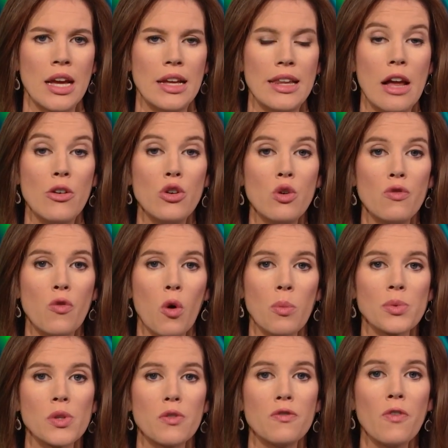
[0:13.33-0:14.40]
Now, new
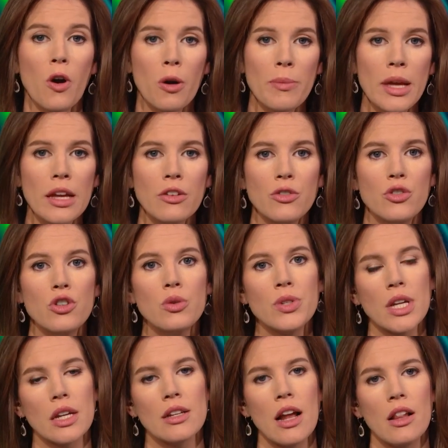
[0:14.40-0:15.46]
forms of farming, new
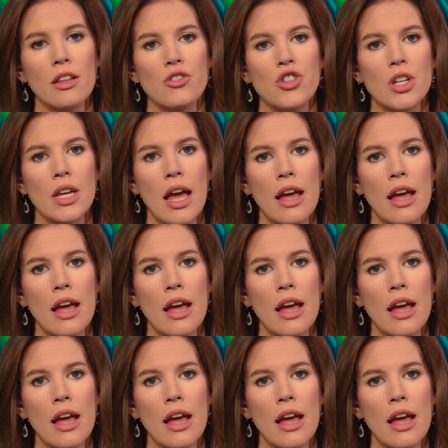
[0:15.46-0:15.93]
technology,